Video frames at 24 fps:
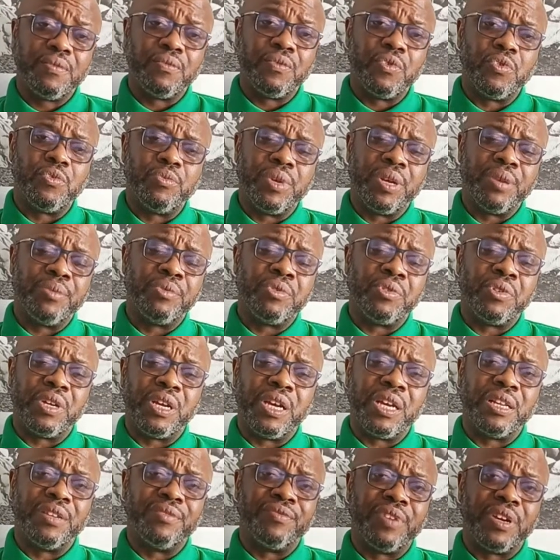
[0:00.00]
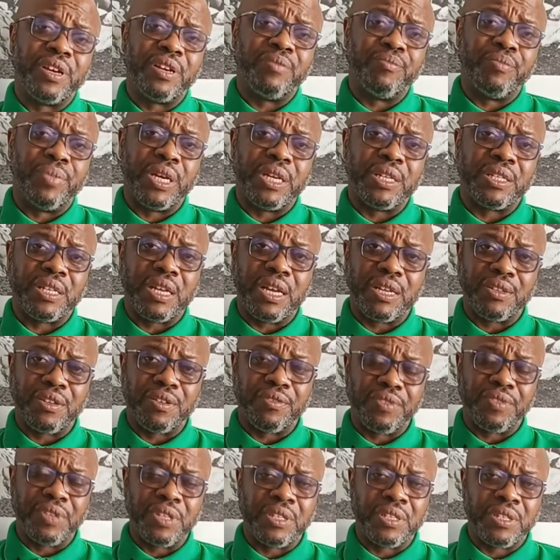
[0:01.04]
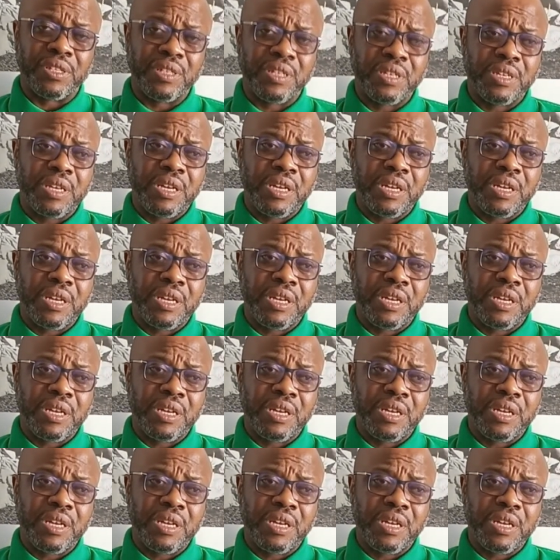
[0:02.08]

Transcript: we'll be able to get the very best out of it.